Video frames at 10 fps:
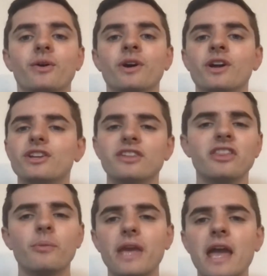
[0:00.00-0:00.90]
Do you think there'll
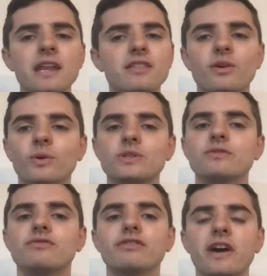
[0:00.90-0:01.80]
be any thoughts
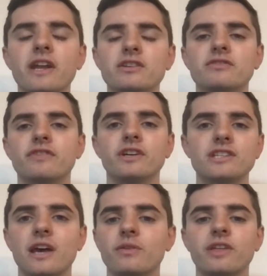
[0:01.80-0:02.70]
of revenge for
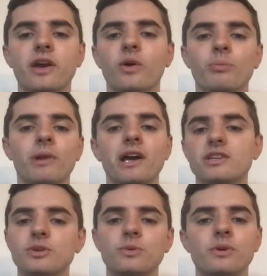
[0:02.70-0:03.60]
Southgate or the players
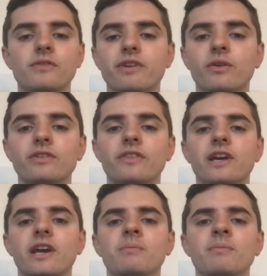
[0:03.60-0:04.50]
who were involved in that
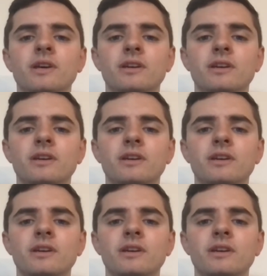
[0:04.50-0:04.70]
game?